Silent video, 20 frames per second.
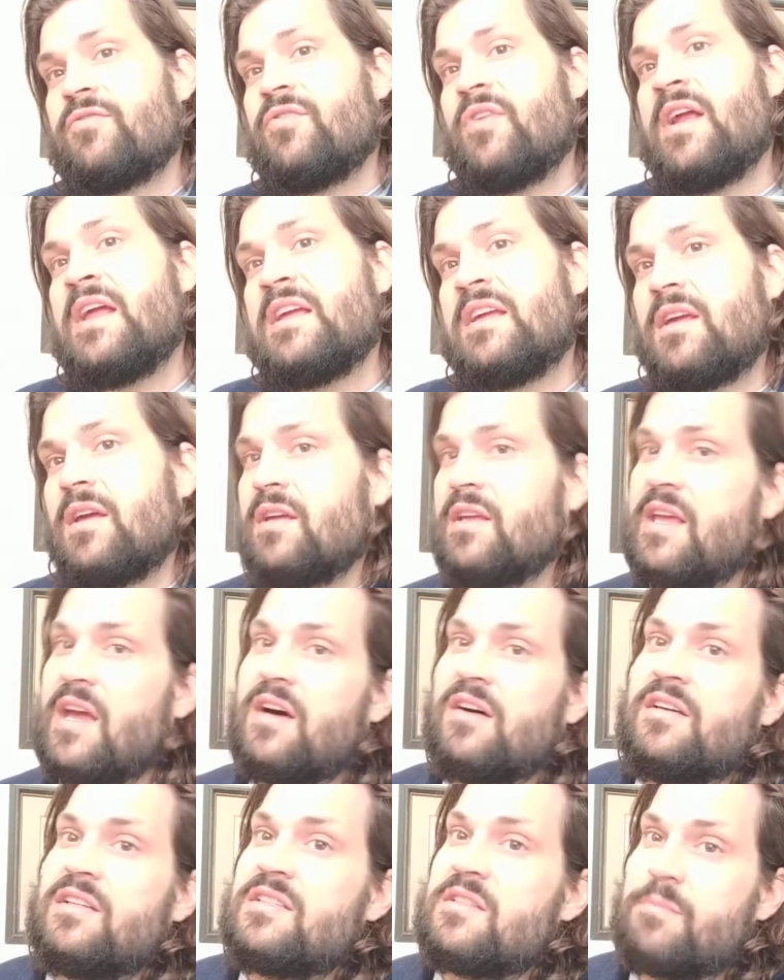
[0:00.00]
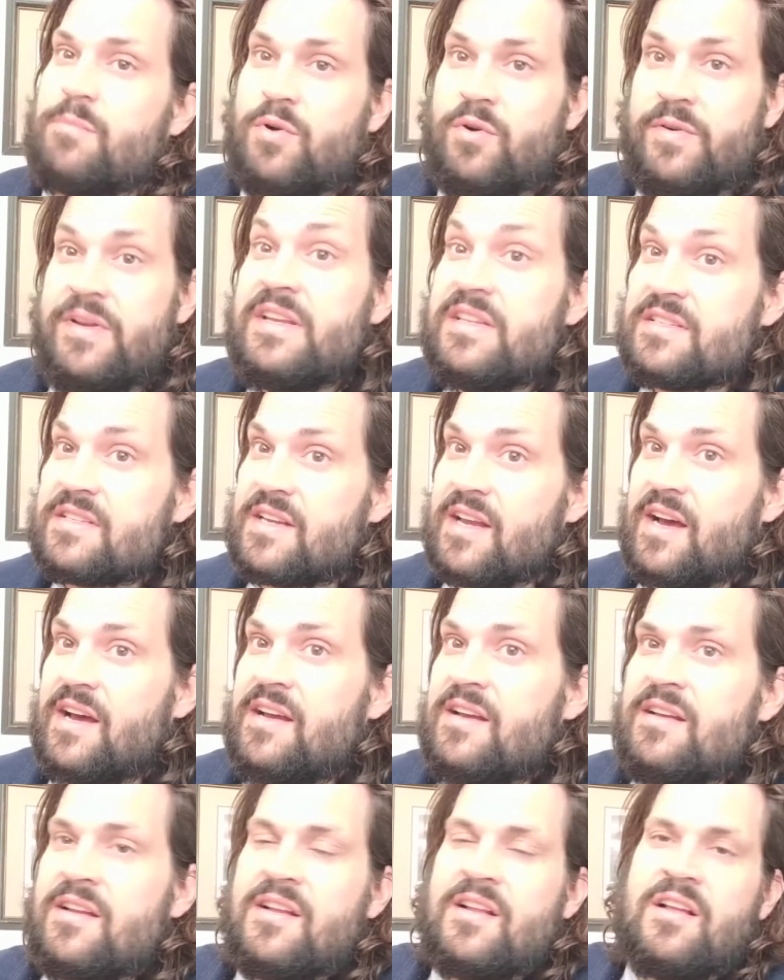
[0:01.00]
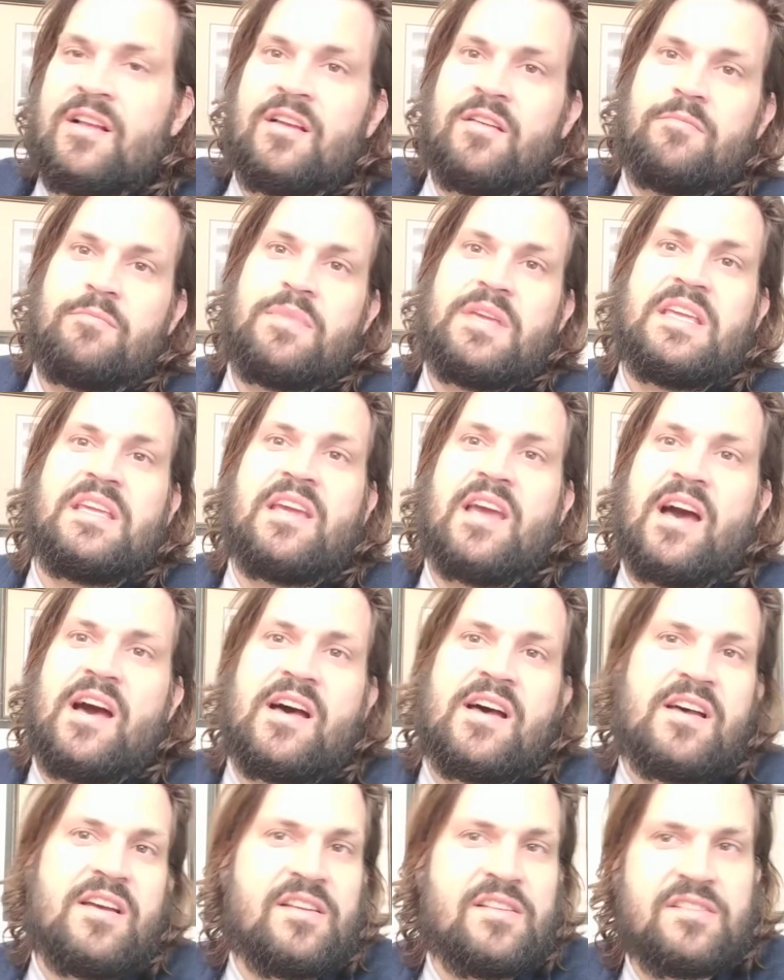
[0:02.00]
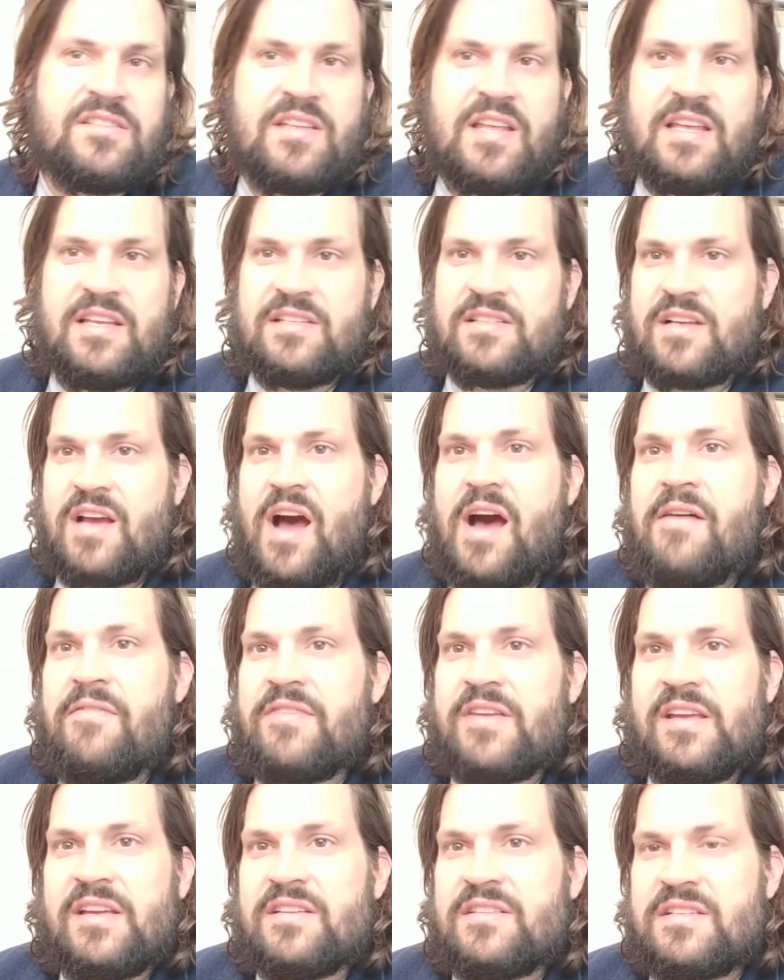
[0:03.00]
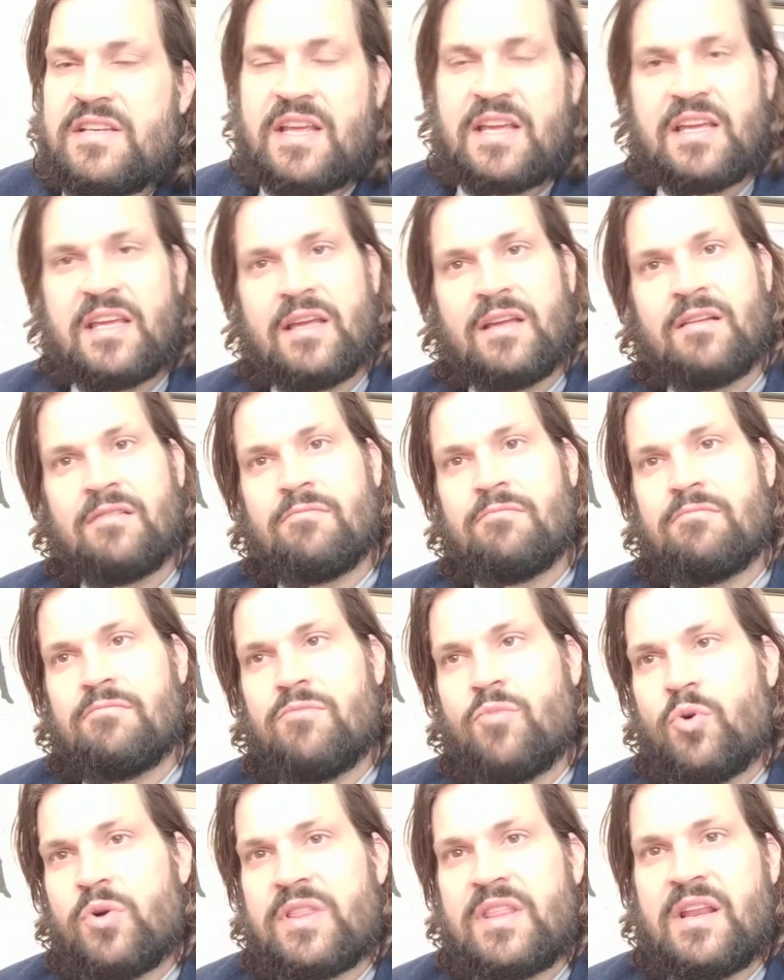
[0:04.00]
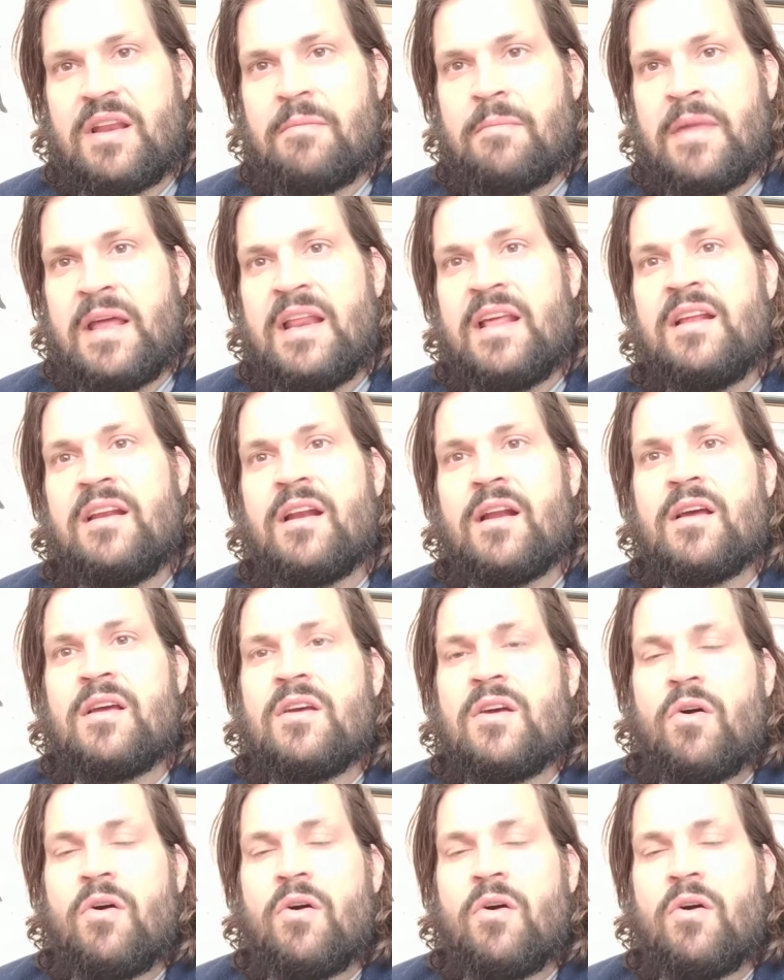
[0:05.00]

Frank yell at the barista because his coffee is taking more than a minute,